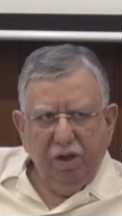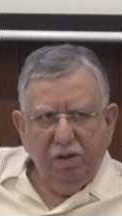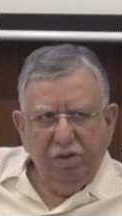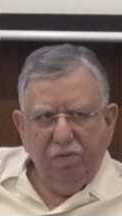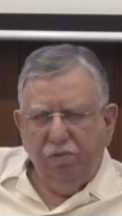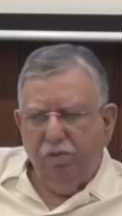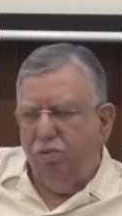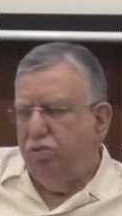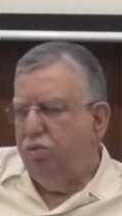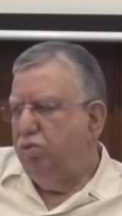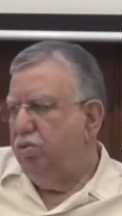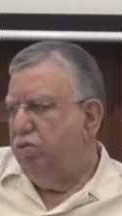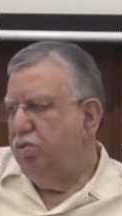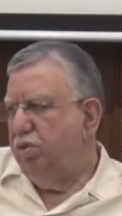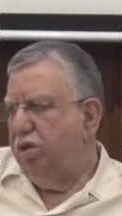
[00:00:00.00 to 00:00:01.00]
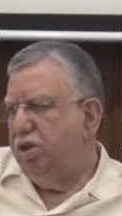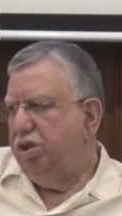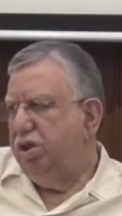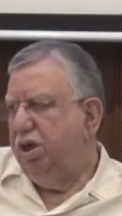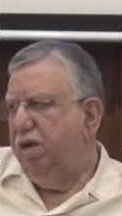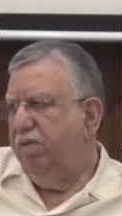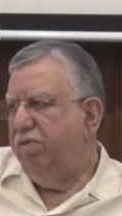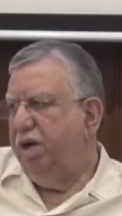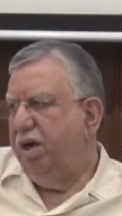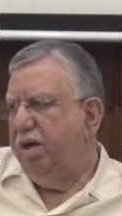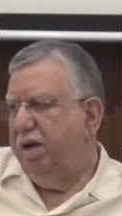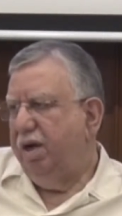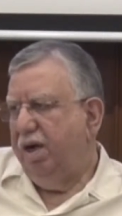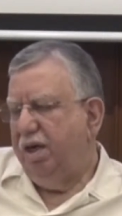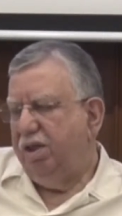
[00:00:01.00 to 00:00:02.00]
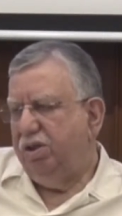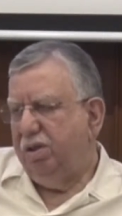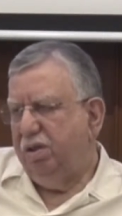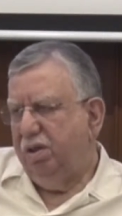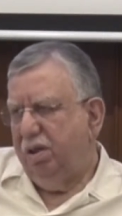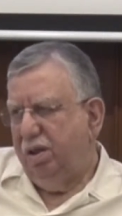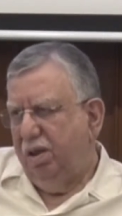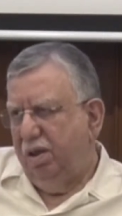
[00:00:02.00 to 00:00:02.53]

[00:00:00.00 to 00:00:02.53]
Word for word: that the, to to achieve the integration,